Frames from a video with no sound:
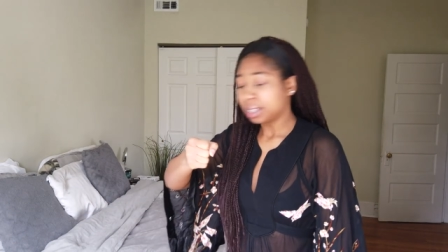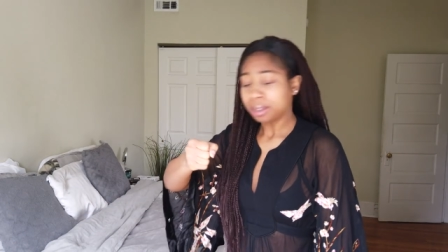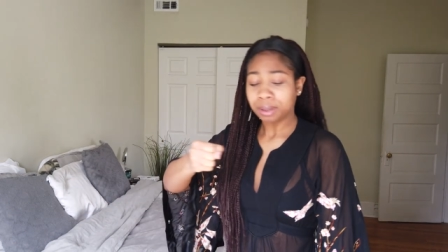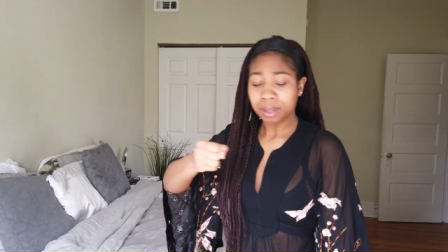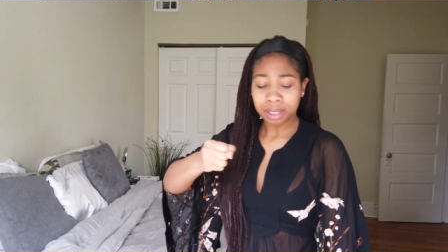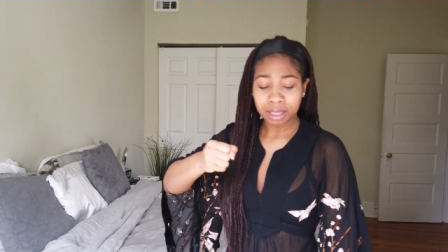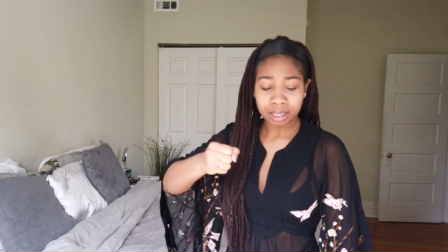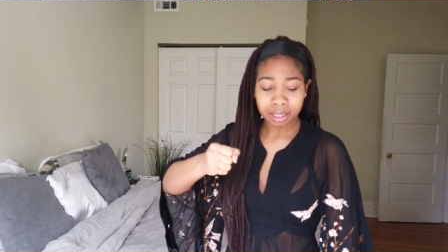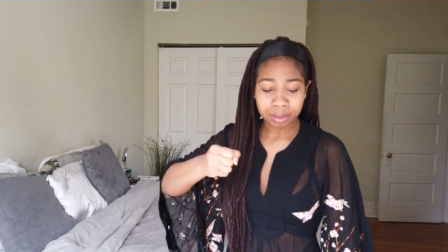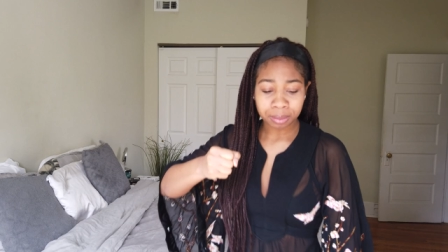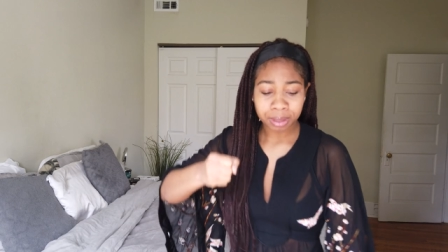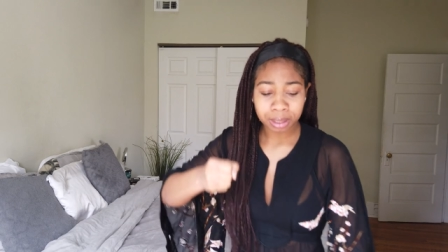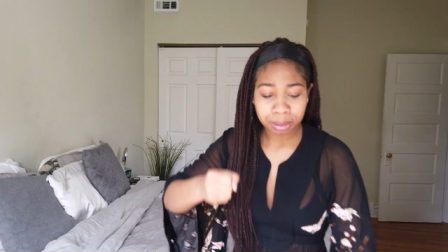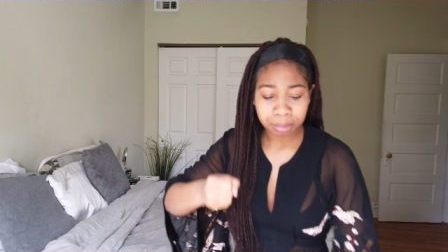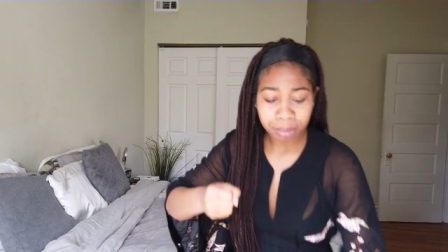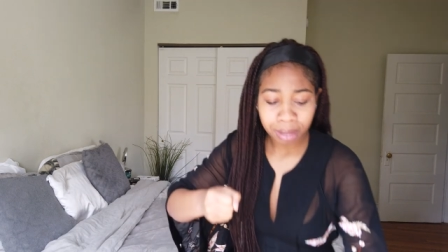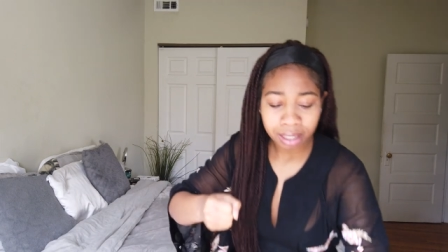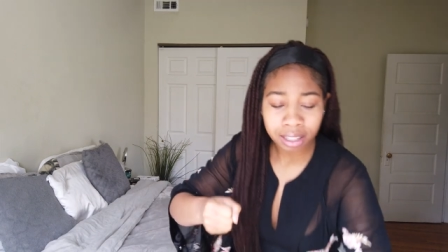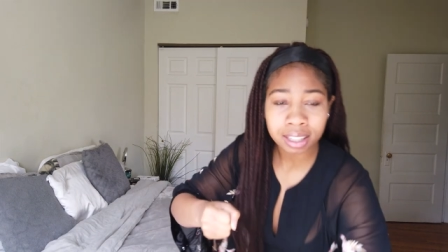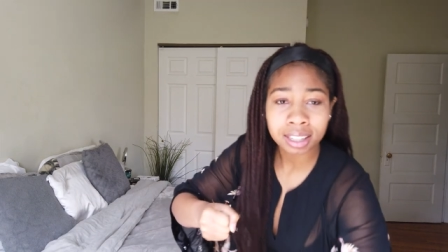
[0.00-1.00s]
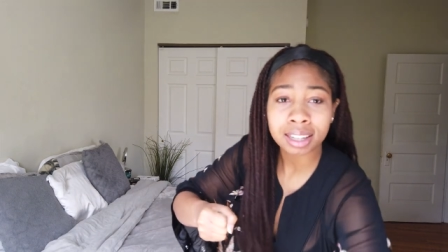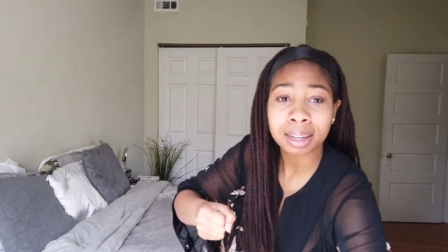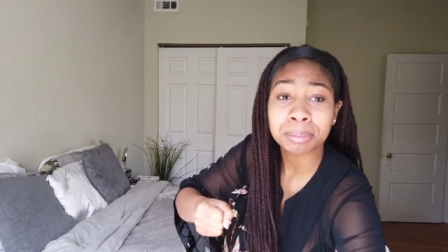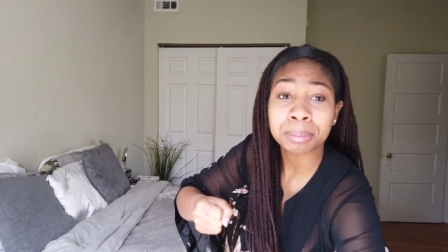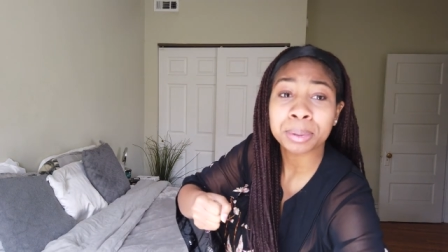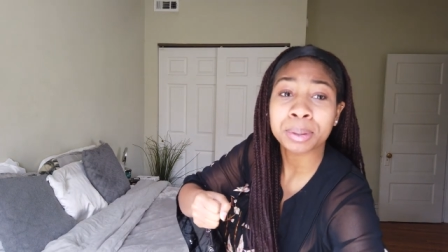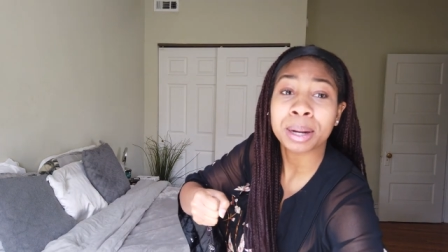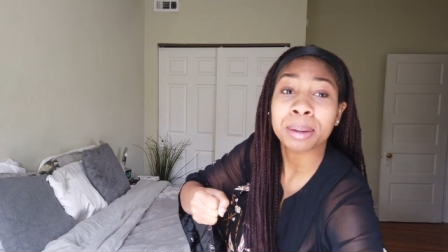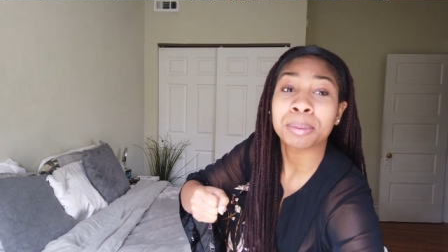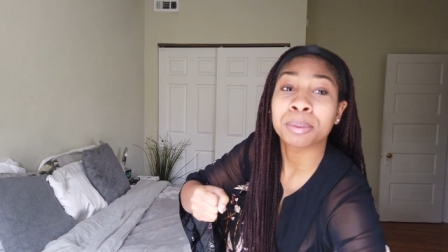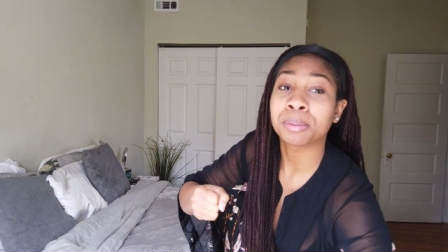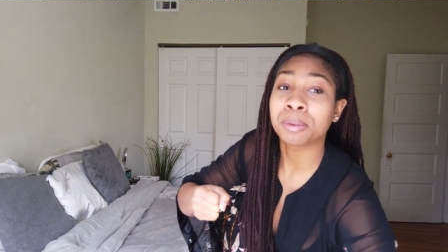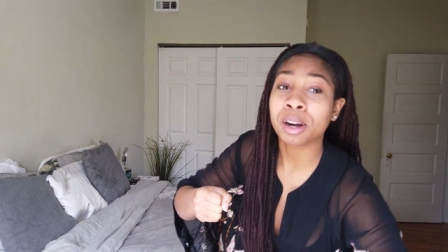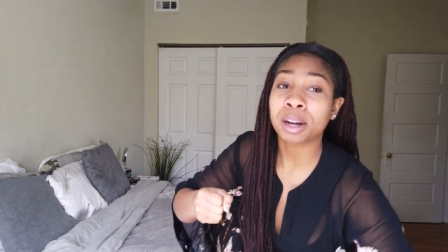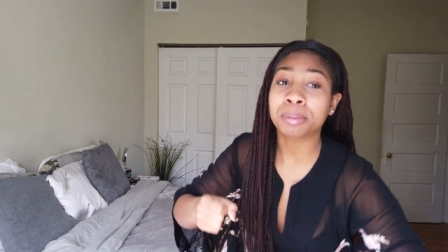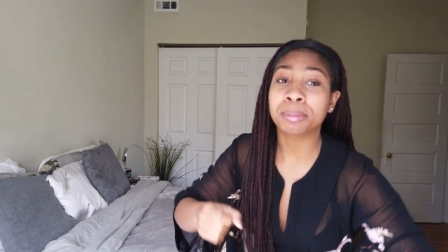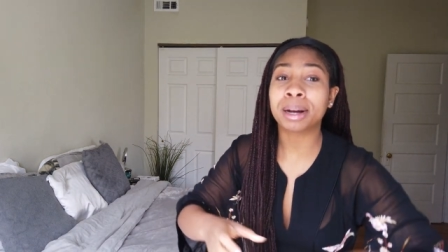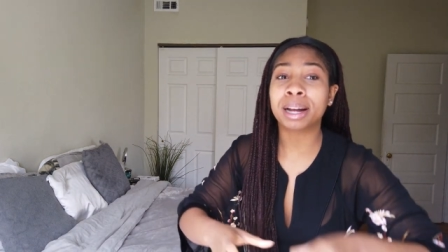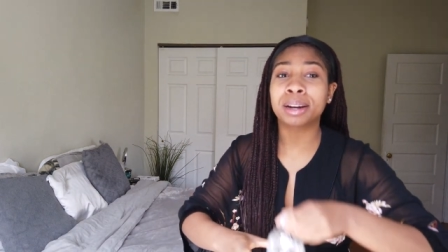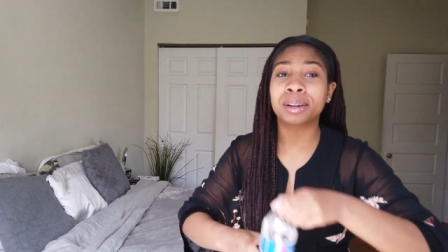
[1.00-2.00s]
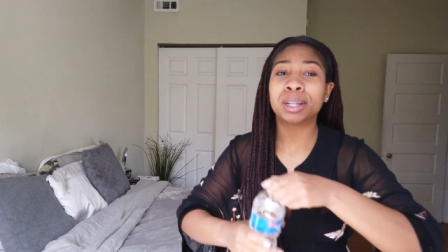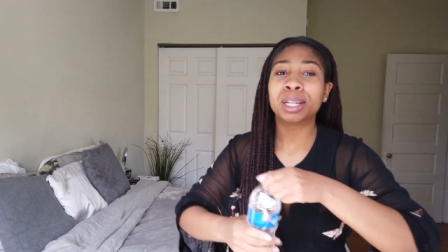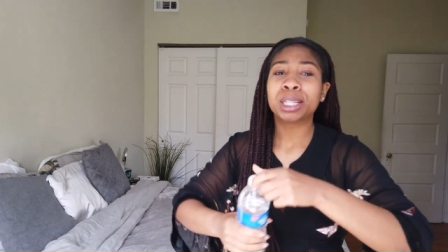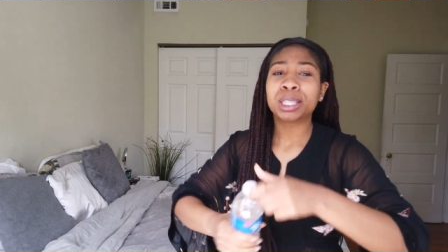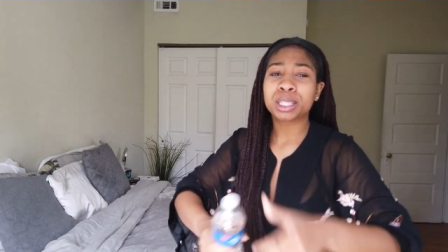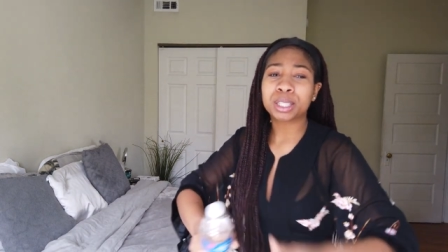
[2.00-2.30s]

where's, where's the mic grab a water bottle.